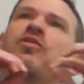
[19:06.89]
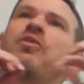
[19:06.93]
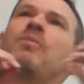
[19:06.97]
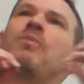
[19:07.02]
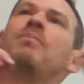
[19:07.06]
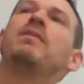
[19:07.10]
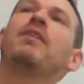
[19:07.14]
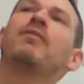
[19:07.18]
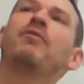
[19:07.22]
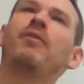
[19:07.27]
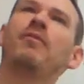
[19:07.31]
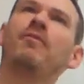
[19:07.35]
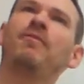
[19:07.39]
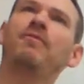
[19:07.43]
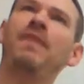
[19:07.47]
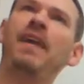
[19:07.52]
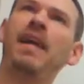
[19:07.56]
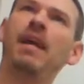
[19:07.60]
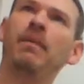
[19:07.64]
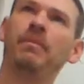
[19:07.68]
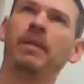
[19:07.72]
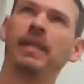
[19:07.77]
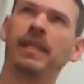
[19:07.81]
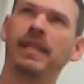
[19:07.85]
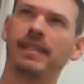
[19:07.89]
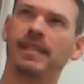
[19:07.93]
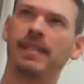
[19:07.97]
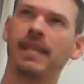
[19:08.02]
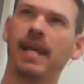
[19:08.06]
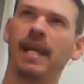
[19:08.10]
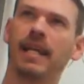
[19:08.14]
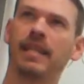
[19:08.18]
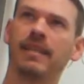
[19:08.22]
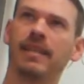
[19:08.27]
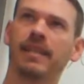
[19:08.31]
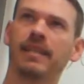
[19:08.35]
from different families
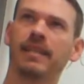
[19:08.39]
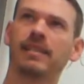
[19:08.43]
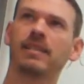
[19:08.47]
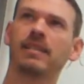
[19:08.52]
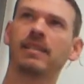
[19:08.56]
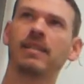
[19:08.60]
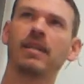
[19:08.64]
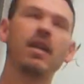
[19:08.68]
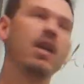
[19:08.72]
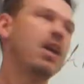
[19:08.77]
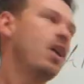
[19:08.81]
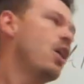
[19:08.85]
like this,